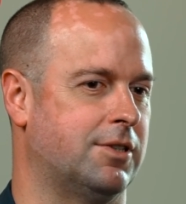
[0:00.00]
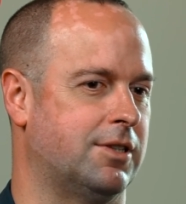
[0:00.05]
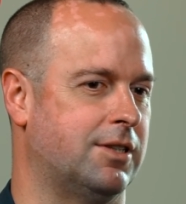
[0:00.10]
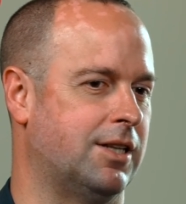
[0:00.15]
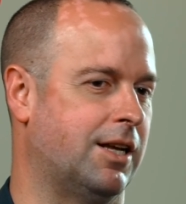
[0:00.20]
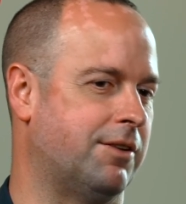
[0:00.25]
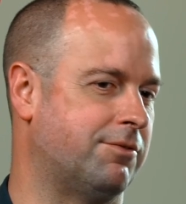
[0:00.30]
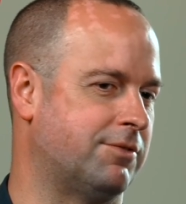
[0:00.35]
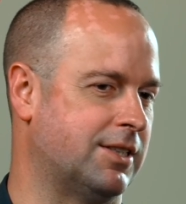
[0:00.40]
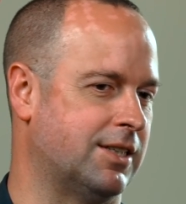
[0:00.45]

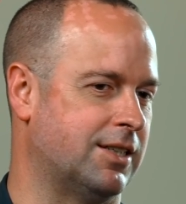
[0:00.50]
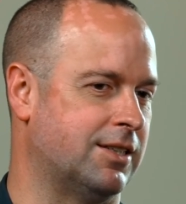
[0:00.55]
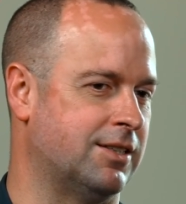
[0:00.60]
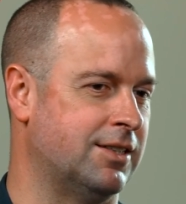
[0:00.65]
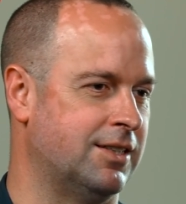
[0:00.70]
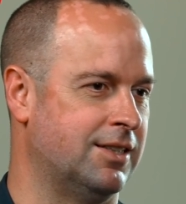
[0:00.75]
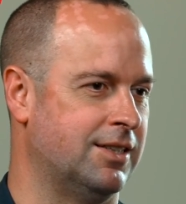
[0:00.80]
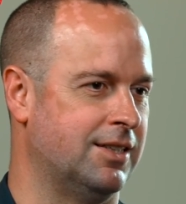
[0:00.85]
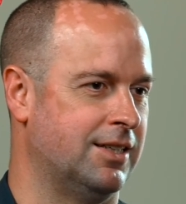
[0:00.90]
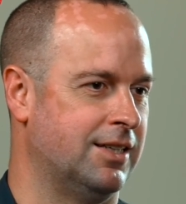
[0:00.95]
Love to,
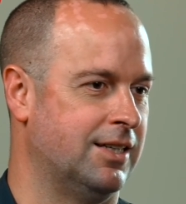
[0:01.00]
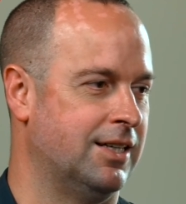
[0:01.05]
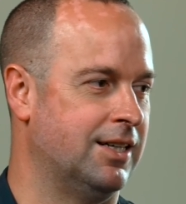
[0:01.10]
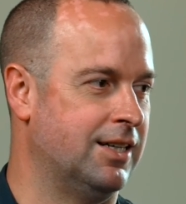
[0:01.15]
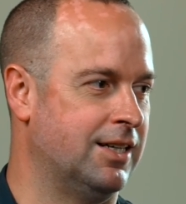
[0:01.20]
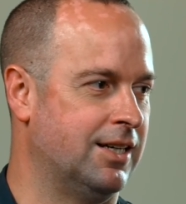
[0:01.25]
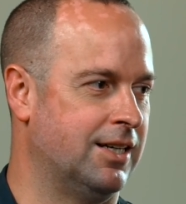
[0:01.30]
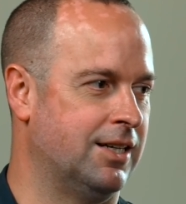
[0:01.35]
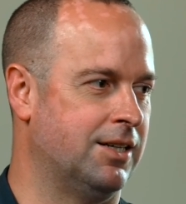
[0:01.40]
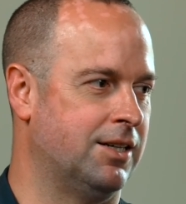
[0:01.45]

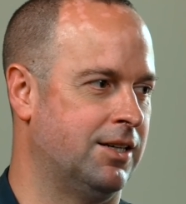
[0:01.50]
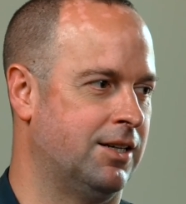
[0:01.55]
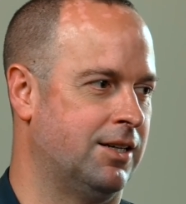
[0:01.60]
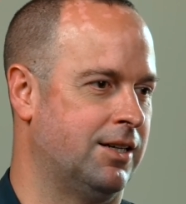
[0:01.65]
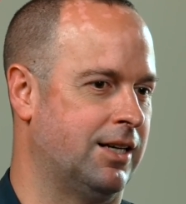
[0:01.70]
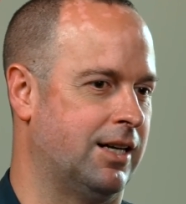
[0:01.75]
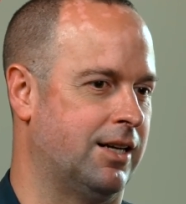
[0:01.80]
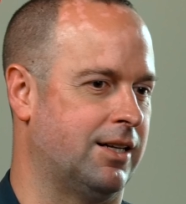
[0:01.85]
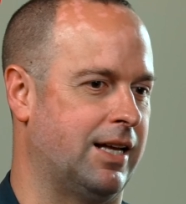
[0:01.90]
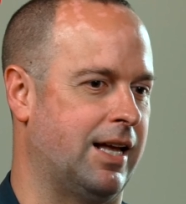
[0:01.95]

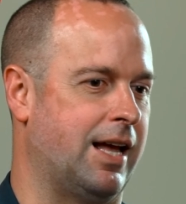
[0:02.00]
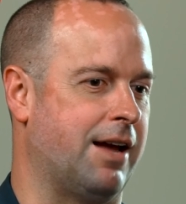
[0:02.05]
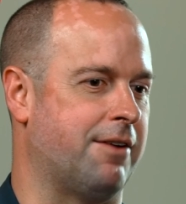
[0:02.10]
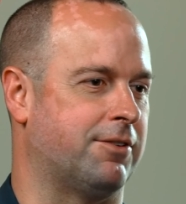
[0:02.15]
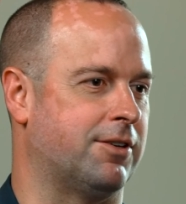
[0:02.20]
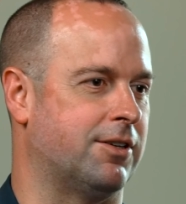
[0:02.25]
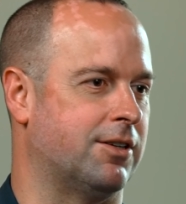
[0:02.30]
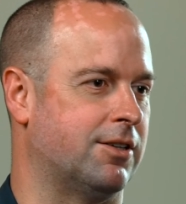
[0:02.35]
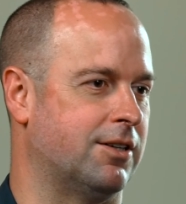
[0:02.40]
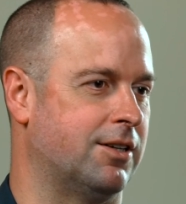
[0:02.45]

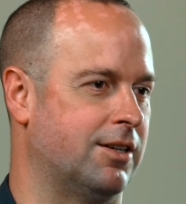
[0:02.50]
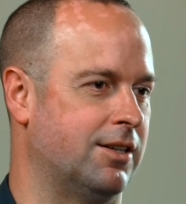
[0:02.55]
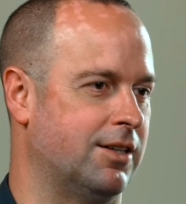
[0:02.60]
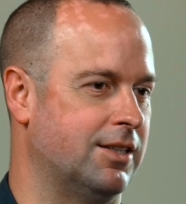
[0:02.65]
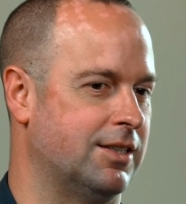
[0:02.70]
after